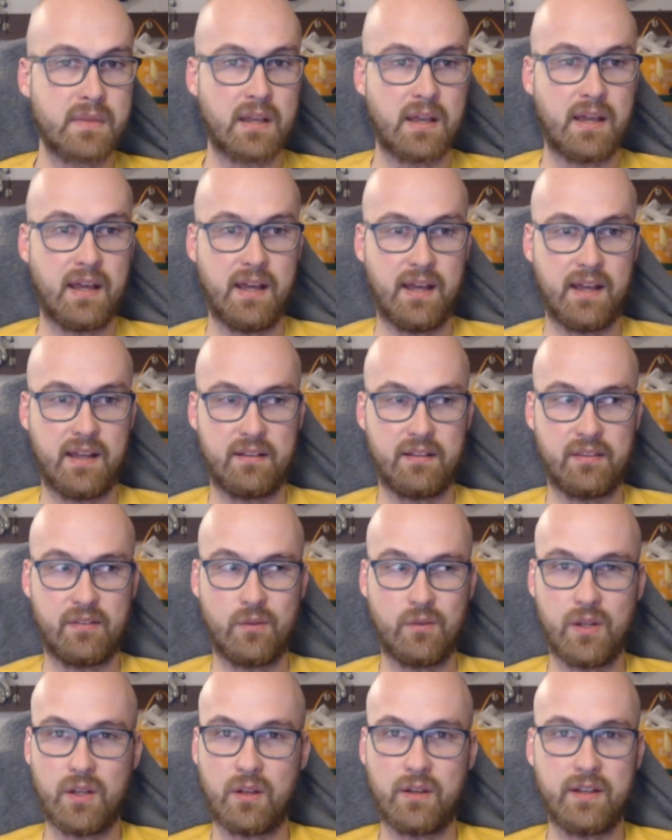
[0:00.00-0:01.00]
and
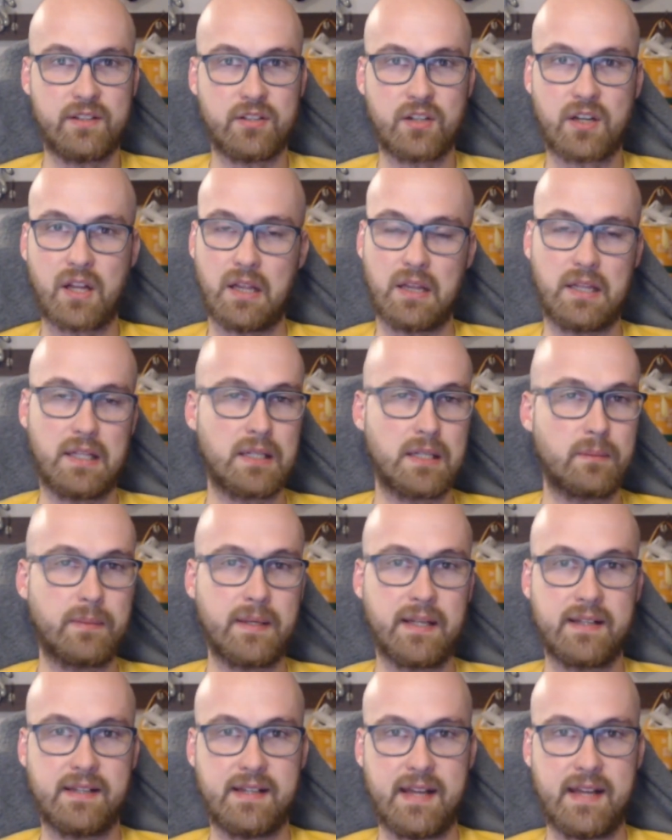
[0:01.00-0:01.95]
we only took a little bit of